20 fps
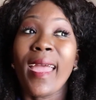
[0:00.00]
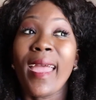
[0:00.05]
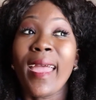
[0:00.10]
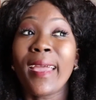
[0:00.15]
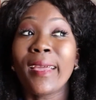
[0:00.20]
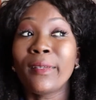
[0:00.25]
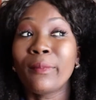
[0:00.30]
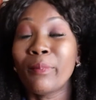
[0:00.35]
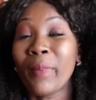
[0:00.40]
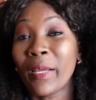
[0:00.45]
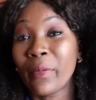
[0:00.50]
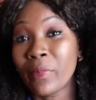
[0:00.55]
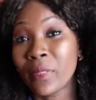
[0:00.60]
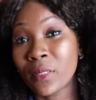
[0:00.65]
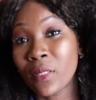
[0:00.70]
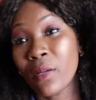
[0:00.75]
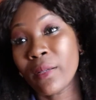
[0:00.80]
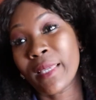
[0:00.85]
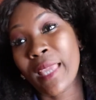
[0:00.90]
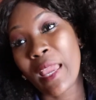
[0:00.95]
And my
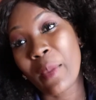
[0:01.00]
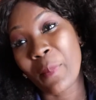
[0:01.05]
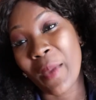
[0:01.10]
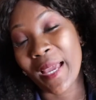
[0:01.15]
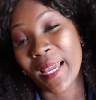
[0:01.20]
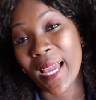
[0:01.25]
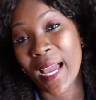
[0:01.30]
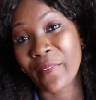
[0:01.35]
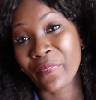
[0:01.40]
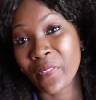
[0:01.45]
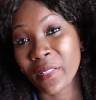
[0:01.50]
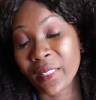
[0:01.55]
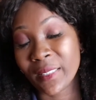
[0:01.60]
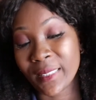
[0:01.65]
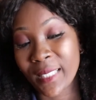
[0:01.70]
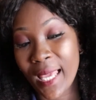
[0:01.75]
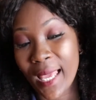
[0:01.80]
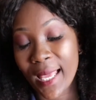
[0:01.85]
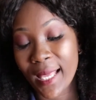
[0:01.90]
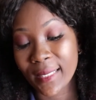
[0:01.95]
result came back after the
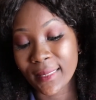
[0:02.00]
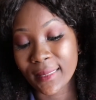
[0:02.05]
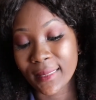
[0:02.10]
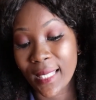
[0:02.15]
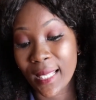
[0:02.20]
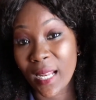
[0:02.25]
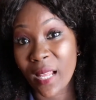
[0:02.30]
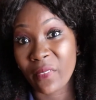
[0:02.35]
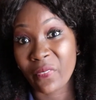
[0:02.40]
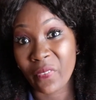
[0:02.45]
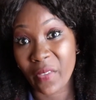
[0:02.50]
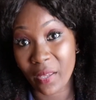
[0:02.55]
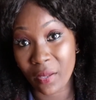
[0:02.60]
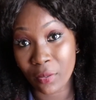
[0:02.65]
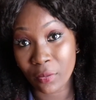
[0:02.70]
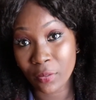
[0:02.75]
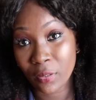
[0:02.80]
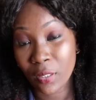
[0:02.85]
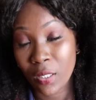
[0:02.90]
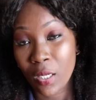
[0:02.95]
test that I
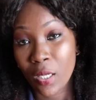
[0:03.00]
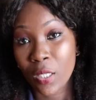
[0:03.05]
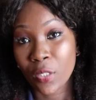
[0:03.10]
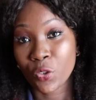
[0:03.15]
failed.